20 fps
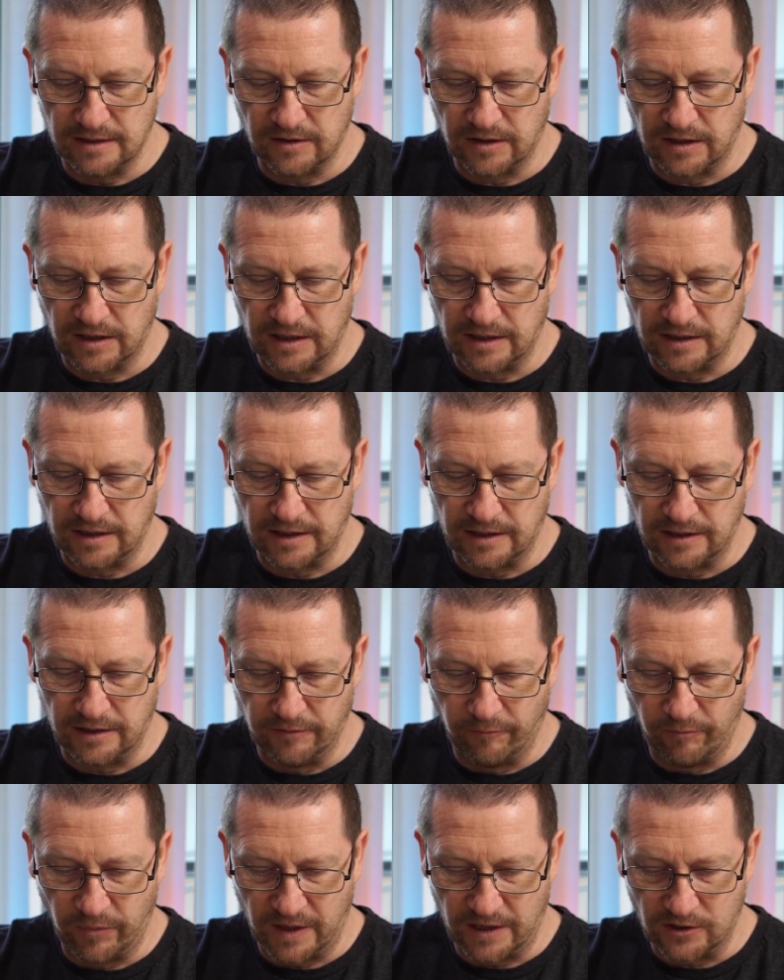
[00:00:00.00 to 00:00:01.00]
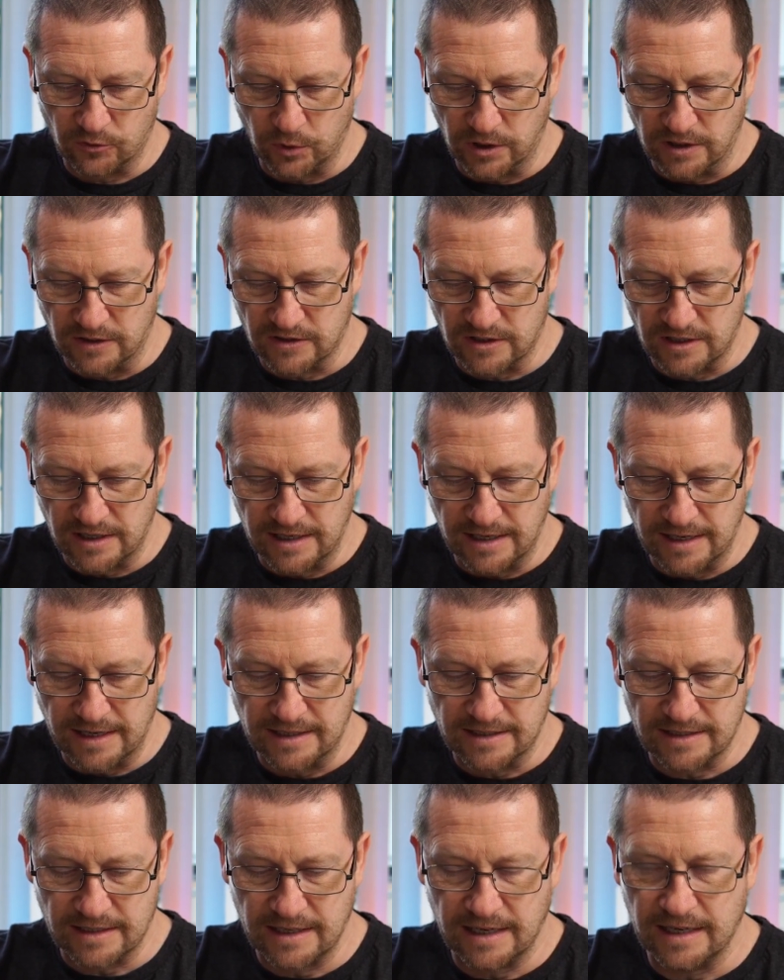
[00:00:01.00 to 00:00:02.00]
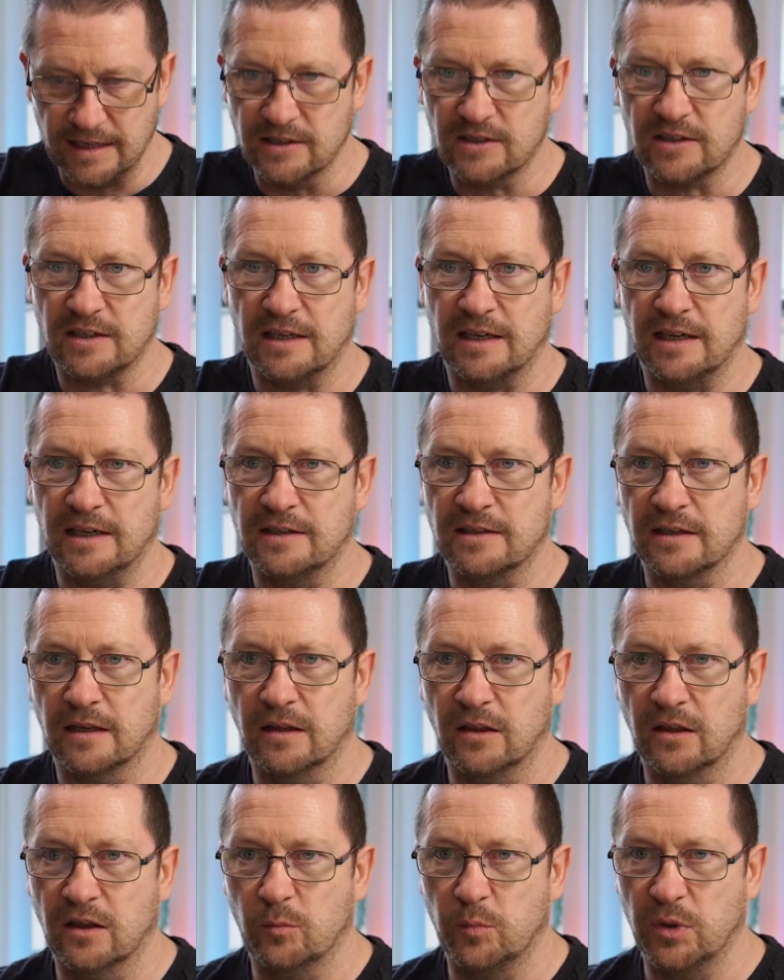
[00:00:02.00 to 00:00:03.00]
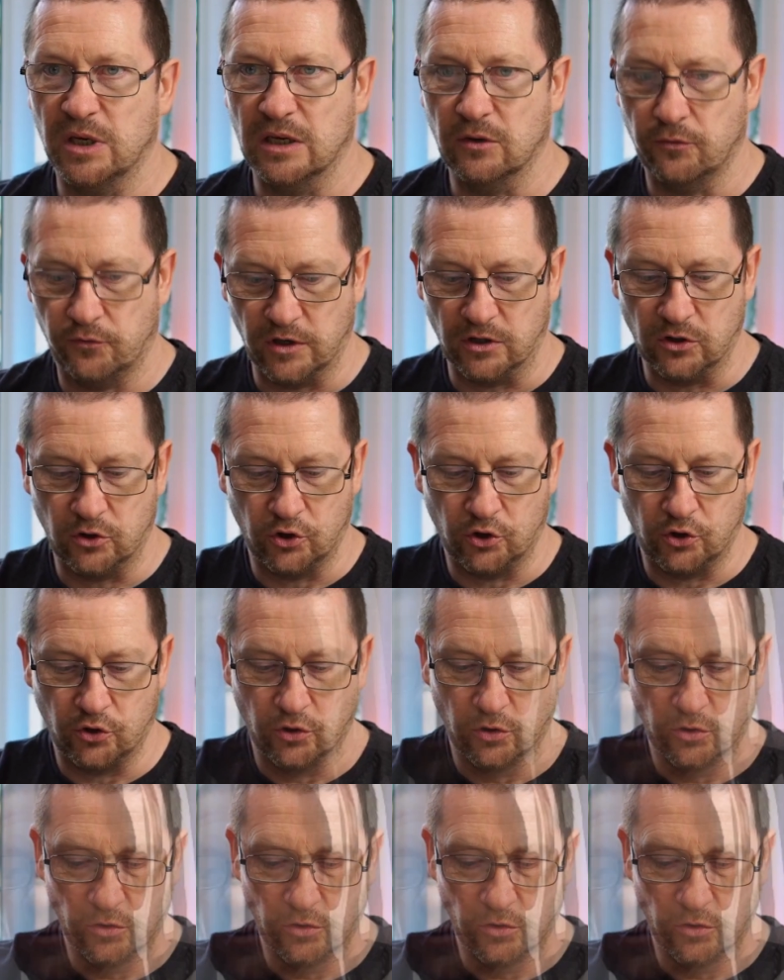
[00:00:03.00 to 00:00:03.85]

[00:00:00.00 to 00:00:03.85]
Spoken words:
as we can see, it's inside the beer fridge.